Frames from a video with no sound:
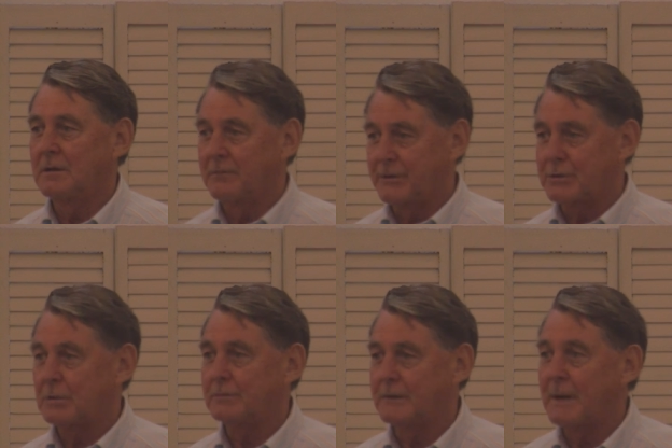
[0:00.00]
for
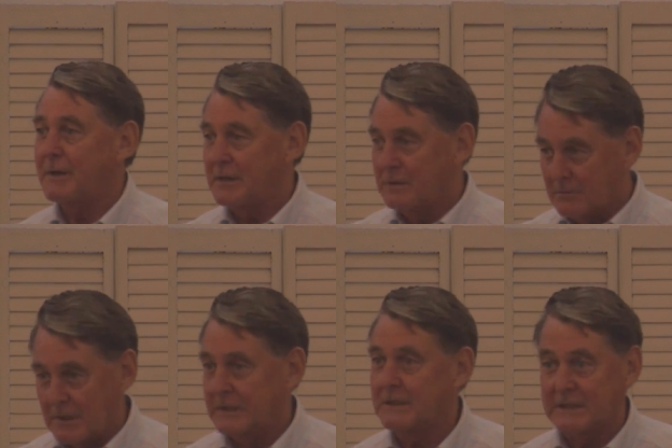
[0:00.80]
children children. I mean,
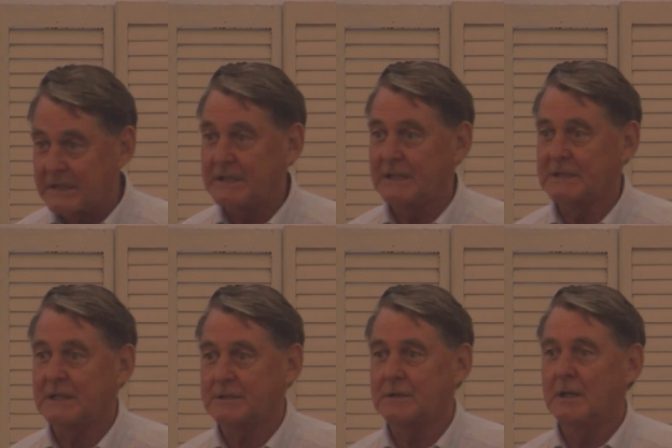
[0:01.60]
it didn't
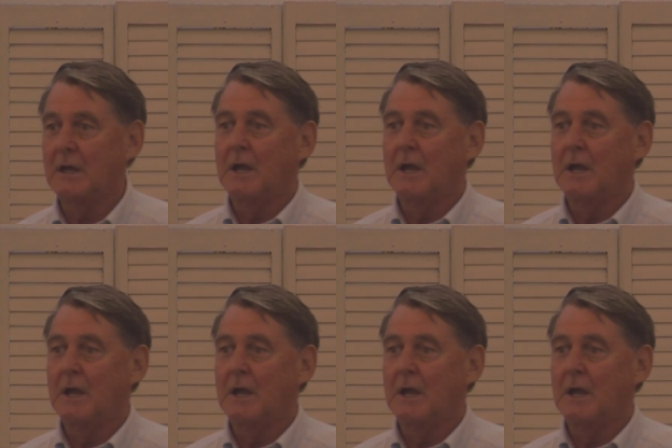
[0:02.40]
exist.